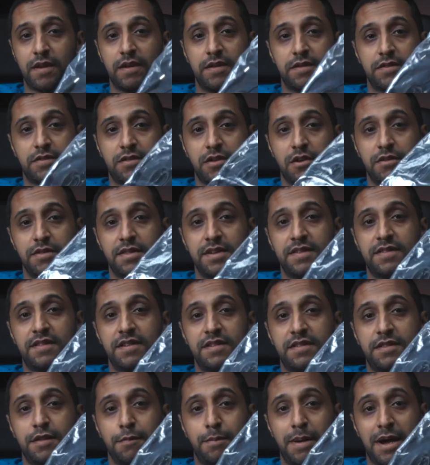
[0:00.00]
So this
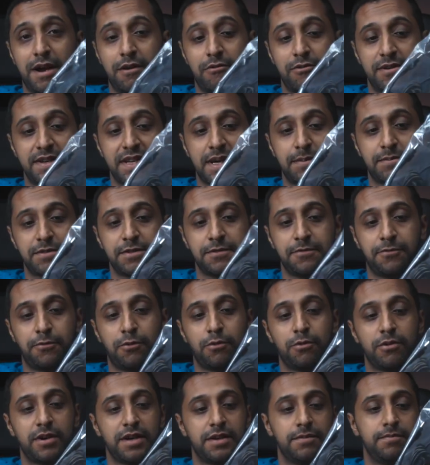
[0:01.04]
is the power adapter
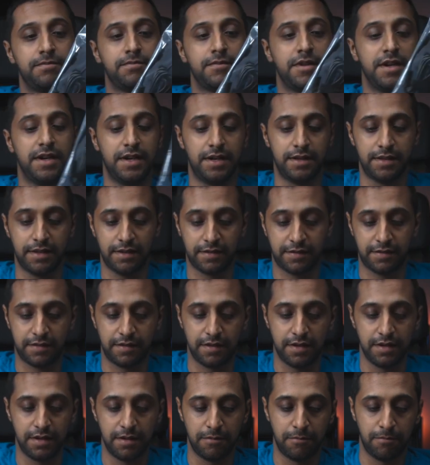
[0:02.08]
for it. Uh, that's
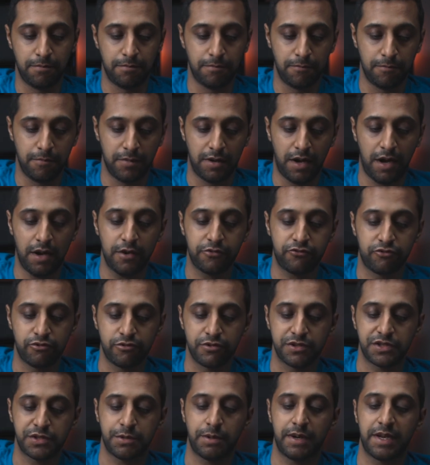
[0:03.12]
the
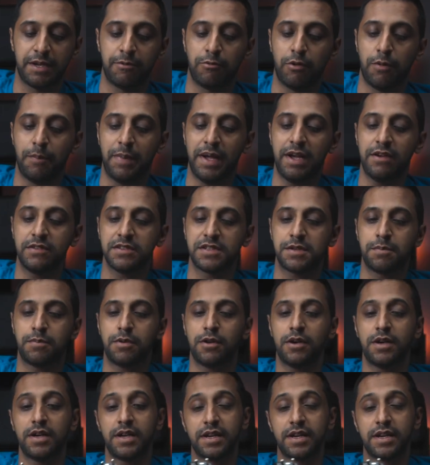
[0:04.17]
120 watt power supply.